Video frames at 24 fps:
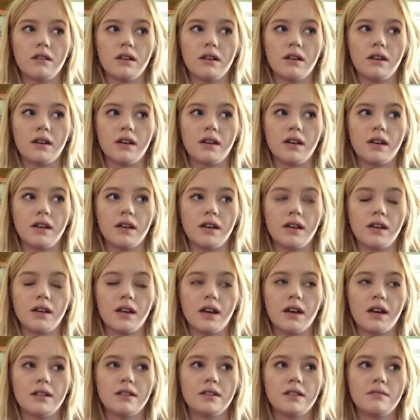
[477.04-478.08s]
I
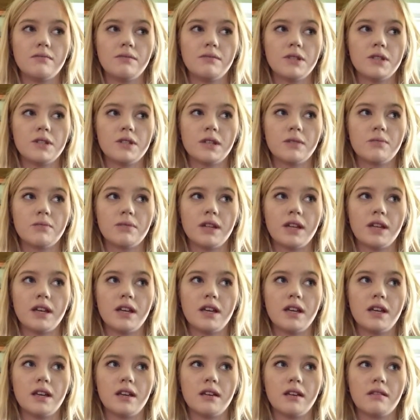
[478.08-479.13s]
had some music
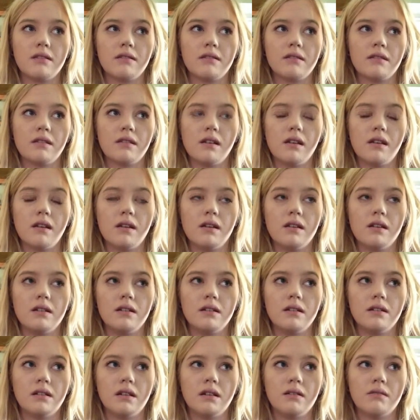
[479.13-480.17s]
playing,
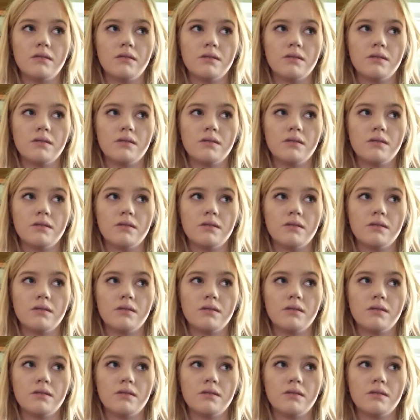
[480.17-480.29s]
and I